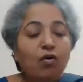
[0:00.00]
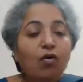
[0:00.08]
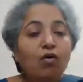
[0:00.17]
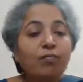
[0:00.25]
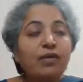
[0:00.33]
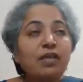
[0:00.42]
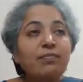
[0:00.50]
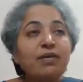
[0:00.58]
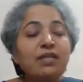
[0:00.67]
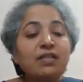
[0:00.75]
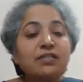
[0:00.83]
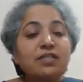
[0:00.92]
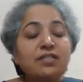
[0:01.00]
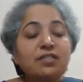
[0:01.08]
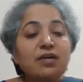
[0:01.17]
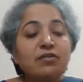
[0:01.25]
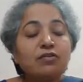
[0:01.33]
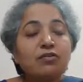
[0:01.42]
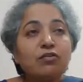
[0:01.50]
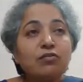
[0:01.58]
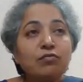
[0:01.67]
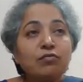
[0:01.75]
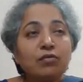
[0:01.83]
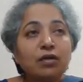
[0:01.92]
Or maybe this is a
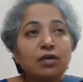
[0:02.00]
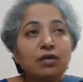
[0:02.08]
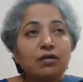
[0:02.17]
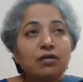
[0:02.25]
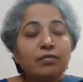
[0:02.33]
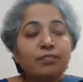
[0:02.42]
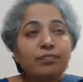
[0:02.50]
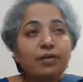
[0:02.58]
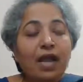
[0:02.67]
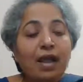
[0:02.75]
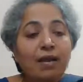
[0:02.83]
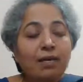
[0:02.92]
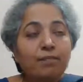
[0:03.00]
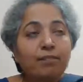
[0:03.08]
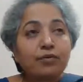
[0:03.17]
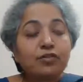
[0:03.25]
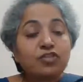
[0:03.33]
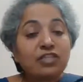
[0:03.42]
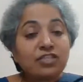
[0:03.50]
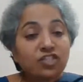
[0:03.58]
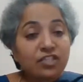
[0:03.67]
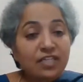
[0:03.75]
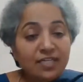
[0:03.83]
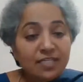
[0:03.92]
new
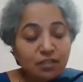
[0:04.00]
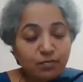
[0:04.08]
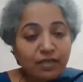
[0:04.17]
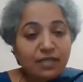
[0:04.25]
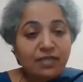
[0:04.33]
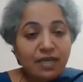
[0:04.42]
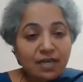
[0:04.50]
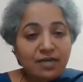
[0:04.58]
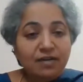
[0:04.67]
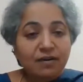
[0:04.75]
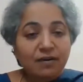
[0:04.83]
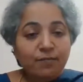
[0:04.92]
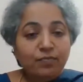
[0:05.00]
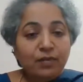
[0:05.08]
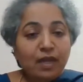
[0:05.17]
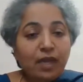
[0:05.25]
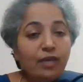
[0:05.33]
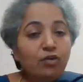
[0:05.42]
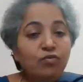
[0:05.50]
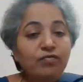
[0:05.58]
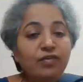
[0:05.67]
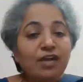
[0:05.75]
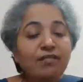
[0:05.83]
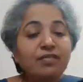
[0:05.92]
procedure that is being done, and
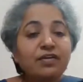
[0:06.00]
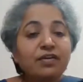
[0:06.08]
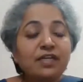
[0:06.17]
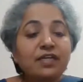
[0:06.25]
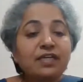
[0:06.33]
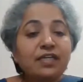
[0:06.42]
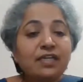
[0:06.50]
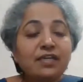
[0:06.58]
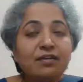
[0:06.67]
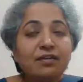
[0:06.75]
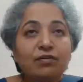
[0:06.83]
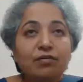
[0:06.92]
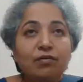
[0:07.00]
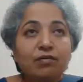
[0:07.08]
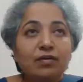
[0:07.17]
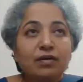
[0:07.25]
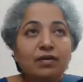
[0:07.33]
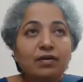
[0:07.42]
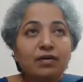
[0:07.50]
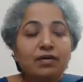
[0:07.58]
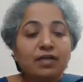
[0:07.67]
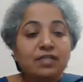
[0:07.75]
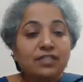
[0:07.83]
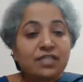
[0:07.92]
you've never really,
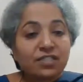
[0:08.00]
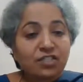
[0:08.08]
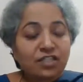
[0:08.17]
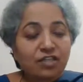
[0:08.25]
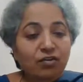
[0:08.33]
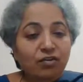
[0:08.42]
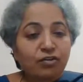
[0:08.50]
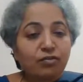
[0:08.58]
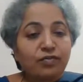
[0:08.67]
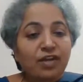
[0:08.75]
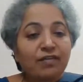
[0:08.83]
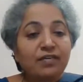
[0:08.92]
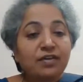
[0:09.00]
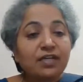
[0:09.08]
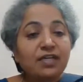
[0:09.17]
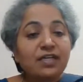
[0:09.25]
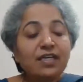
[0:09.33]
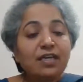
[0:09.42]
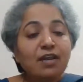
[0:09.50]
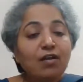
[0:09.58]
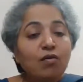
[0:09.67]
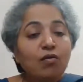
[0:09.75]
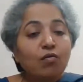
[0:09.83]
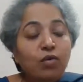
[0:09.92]
assisted, or you've never really
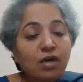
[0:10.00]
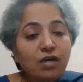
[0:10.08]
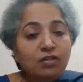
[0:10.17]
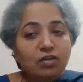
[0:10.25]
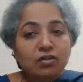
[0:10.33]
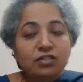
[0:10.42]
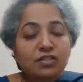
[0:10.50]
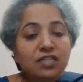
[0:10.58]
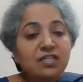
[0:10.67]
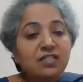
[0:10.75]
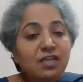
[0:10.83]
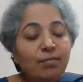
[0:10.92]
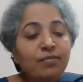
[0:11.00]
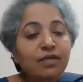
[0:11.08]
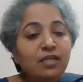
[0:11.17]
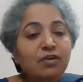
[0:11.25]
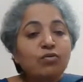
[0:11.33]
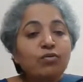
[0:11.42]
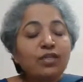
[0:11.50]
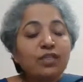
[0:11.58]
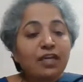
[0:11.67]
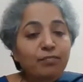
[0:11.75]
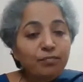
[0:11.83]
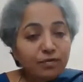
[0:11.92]
worked or seen somebody doing
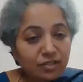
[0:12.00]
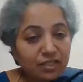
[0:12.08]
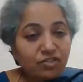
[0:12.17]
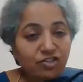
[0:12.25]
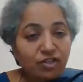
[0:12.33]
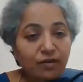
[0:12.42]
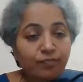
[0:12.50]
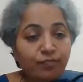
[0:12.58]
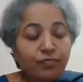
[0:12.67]
that procedure.